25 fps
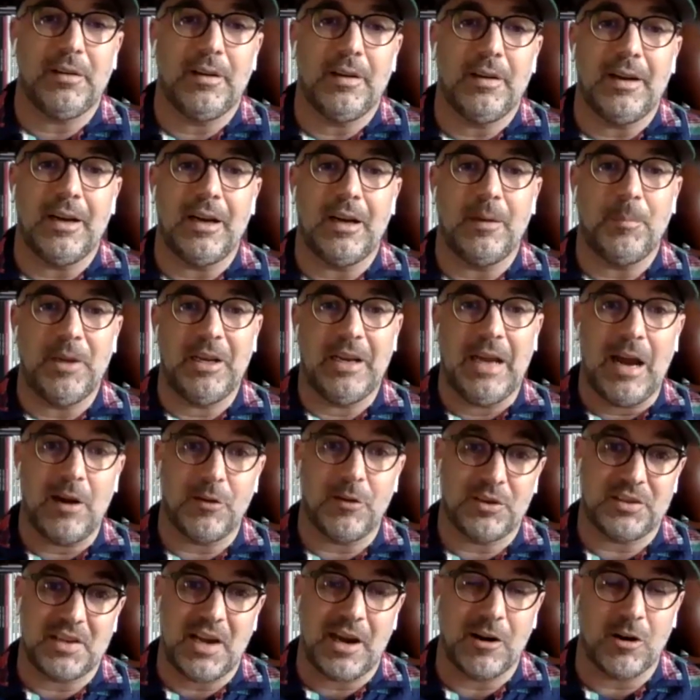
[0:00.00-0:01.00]
and how
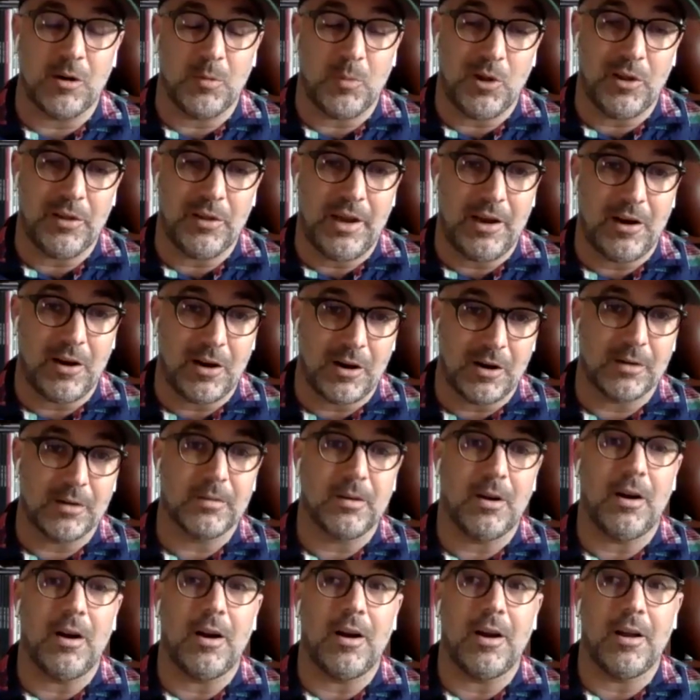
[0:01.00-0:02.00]
desirable they are
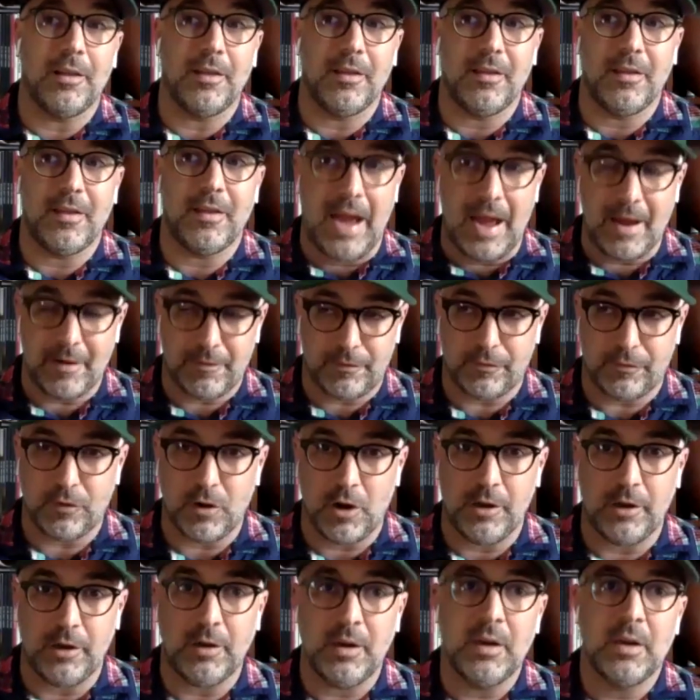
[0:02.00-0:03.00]
on that
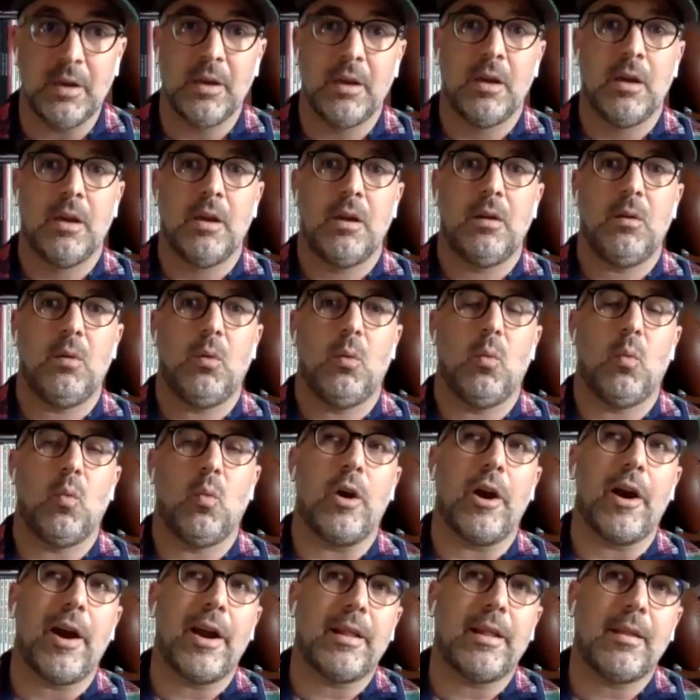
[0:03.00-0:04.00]
front.
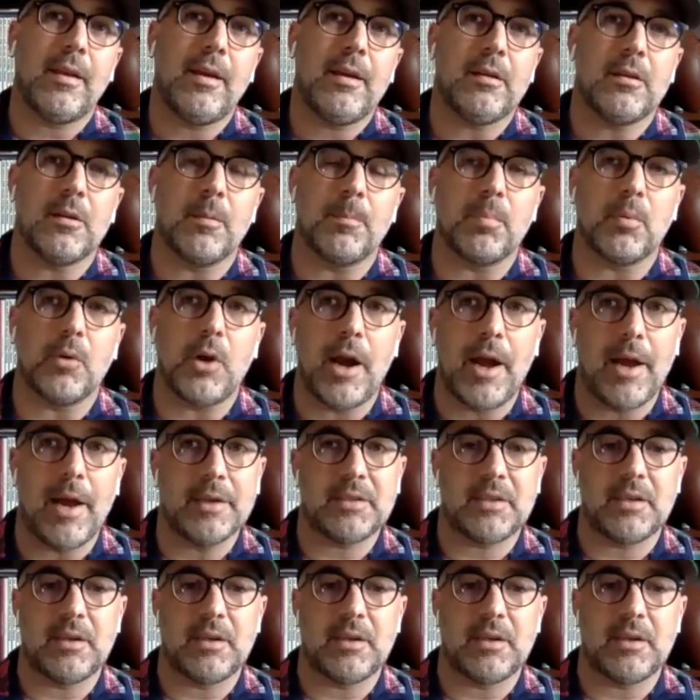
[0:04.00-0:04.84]
Where I think Nebraska...